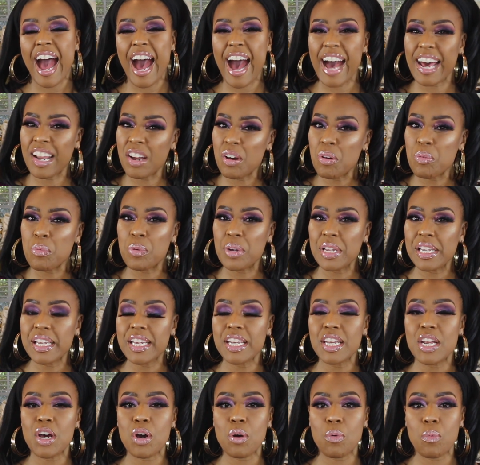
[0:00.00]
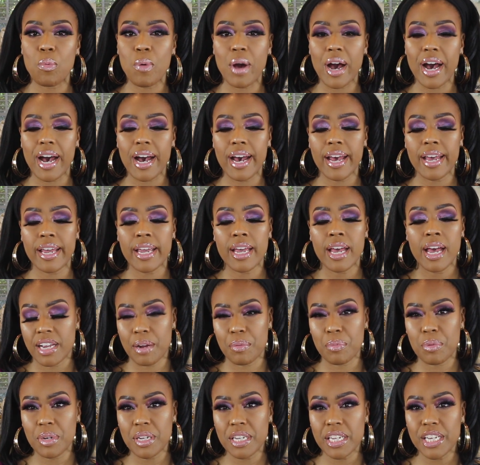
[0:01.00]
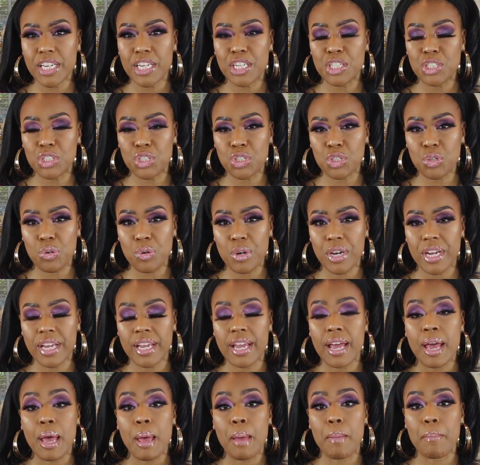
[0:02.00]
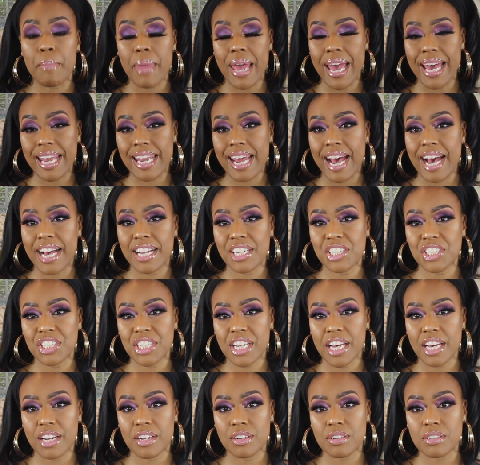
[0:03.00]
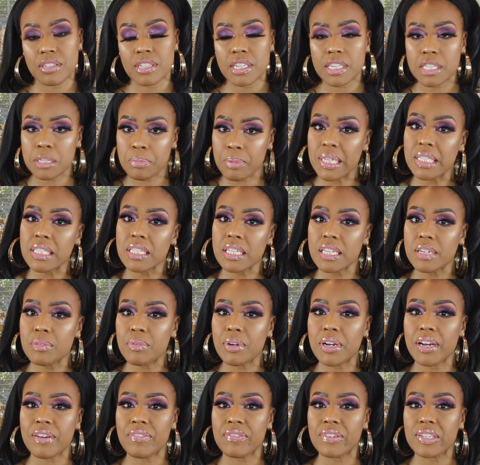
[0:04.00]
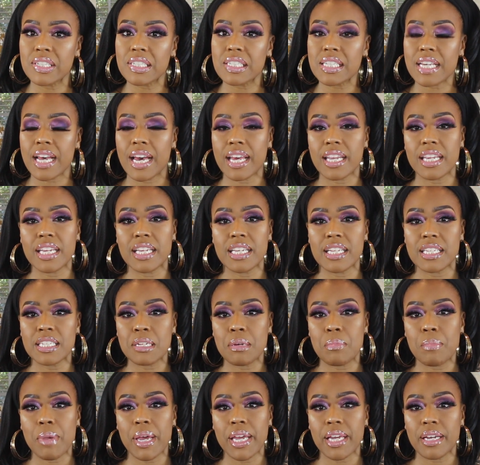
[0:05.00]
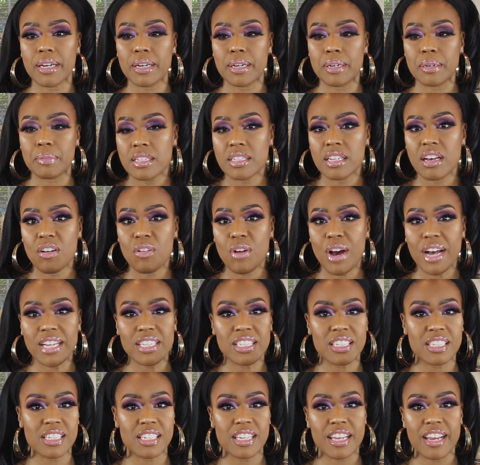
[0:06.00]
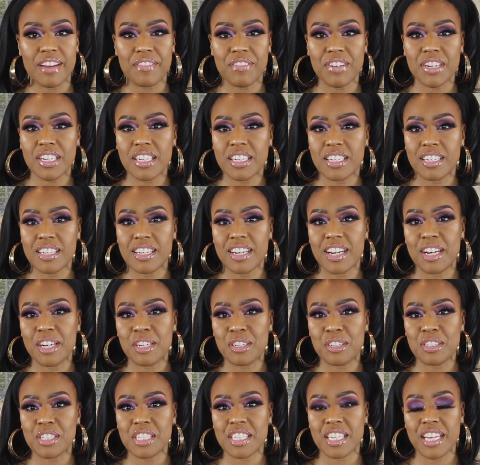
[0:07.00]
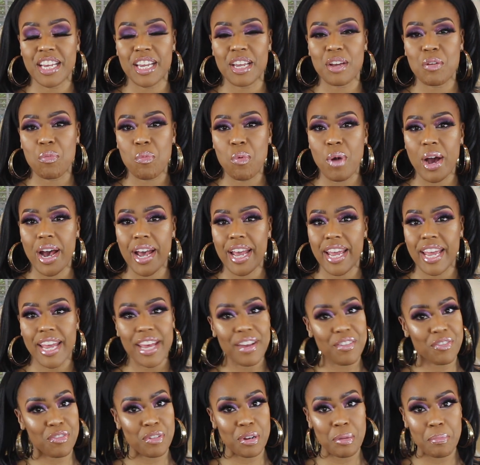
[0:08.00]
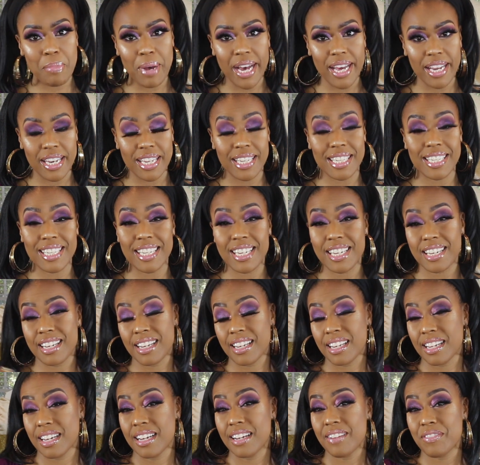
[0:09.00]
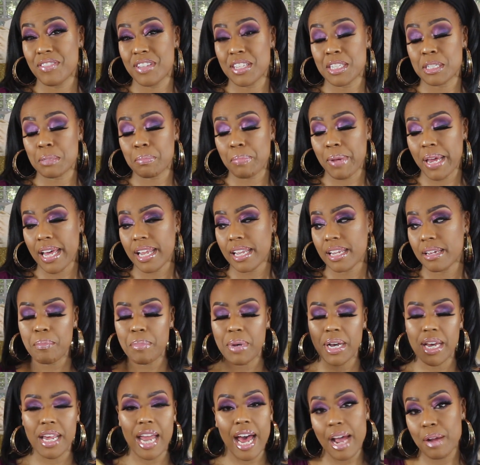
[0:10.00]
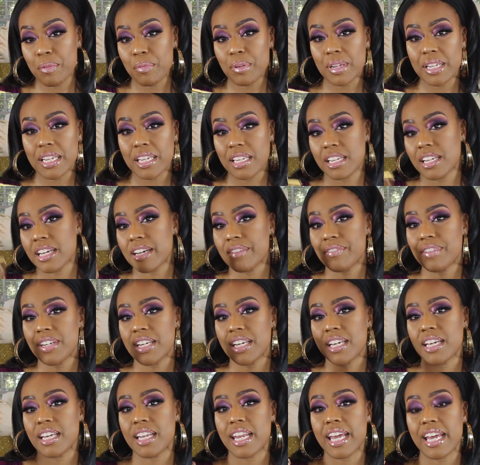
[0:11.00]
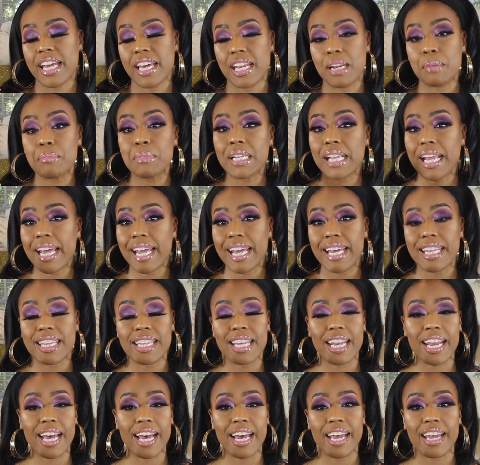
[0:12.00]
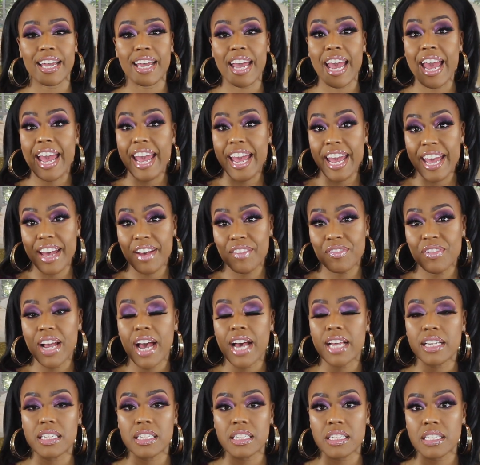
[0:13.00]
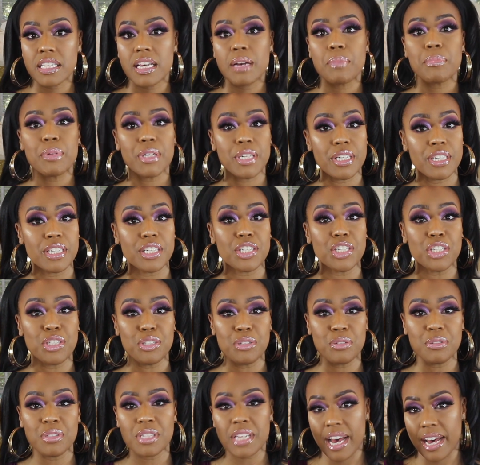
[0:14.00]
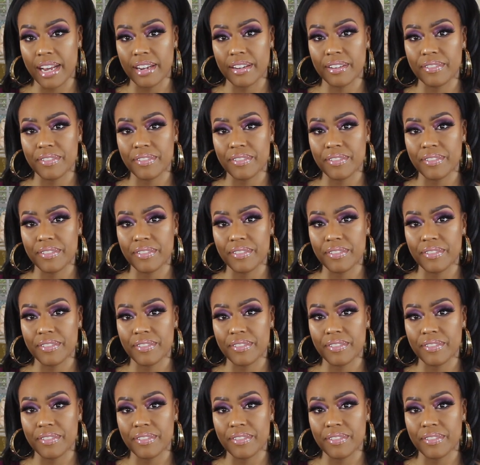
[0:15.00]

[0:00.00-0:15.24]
I don't really know why. I really enjoy matte eyeshadows, especially when I first got into makeup. So I just never could understand why everybody didn't love this palette, but I really loved it and I'm glad that I have gotten some good use out